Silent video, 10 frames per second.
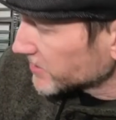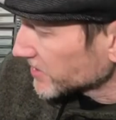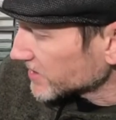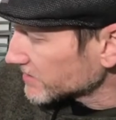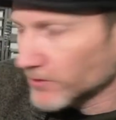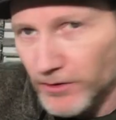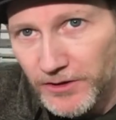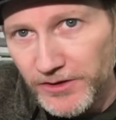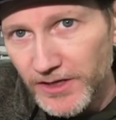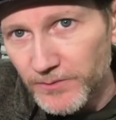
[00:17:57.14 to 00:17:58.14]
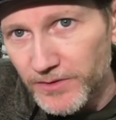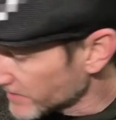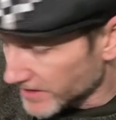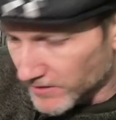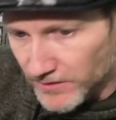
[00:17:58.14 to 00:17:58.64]
just oiled up
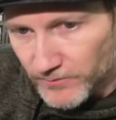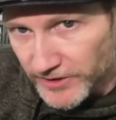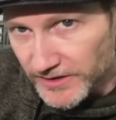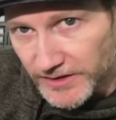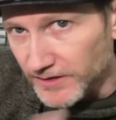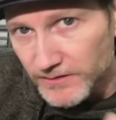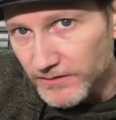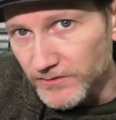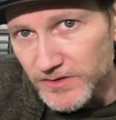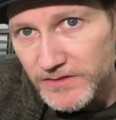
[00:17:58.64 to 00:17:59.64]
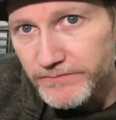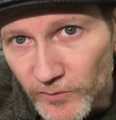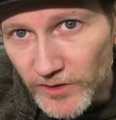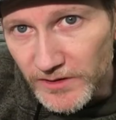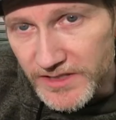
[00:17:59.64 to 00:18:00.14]
that arm right there. It's
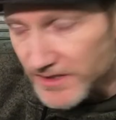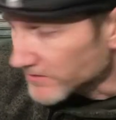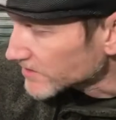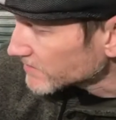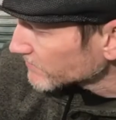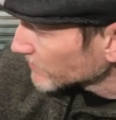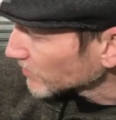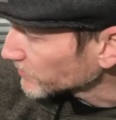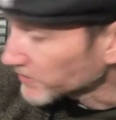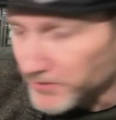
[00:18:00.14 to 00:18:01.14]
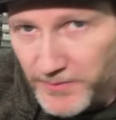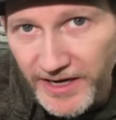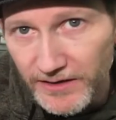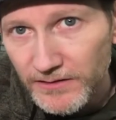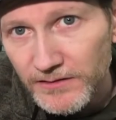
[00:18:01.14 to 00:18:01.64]
real easy, just open with the
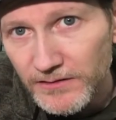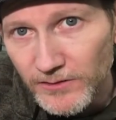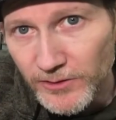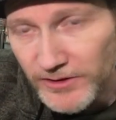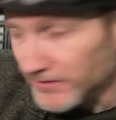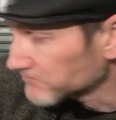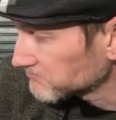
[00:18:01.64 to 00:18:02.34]
back, oiled it.